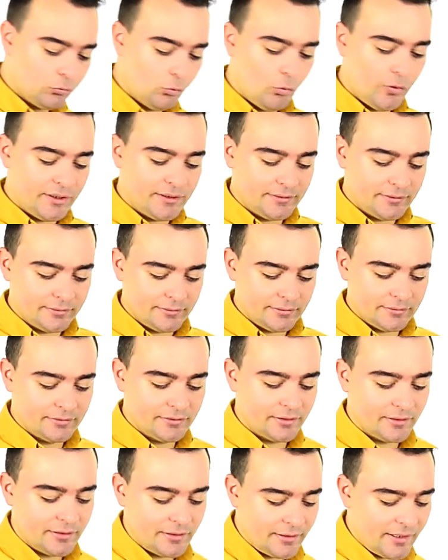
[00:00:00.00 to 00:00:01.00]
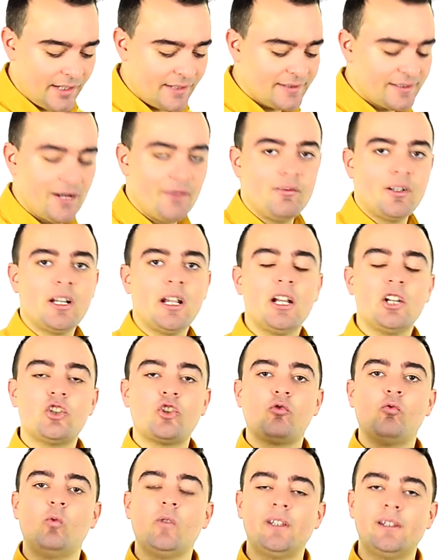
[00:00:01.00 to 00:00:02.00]
with the
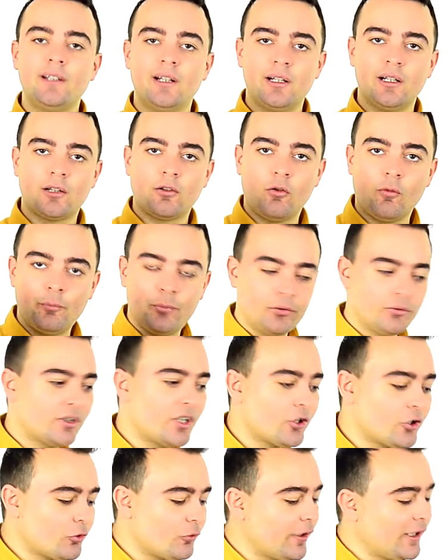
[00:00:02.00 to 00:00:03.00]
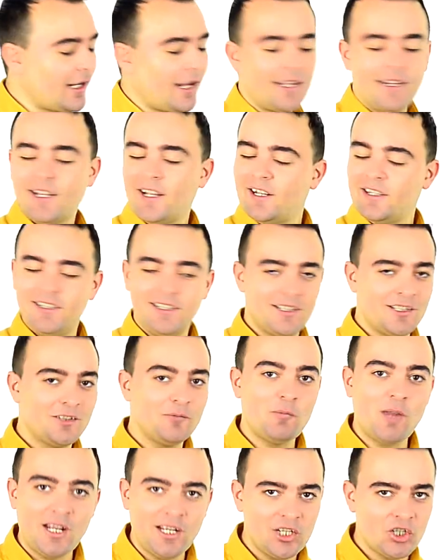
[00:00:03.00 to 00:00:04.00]
S7Edge with the computer screen, and I
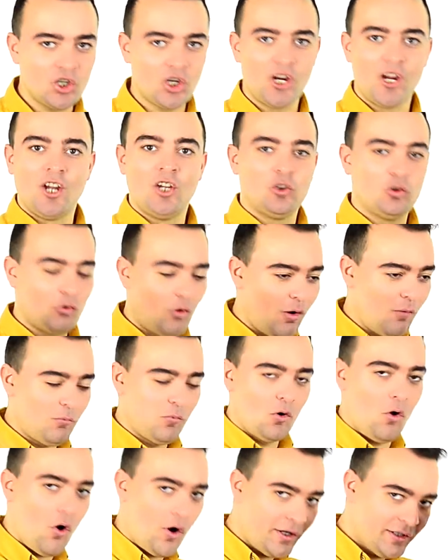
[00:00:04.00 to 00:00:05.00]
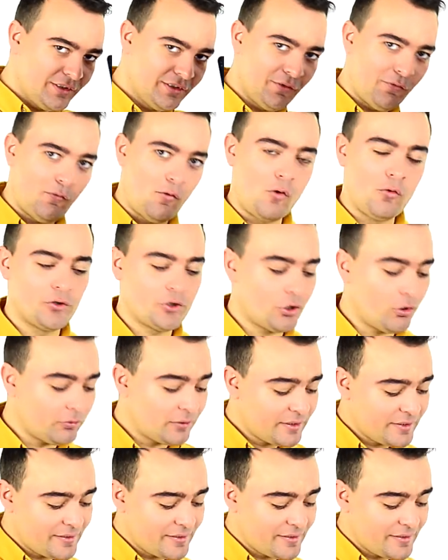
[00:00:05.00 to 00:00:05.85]
didn't manage to unblock the phone. So the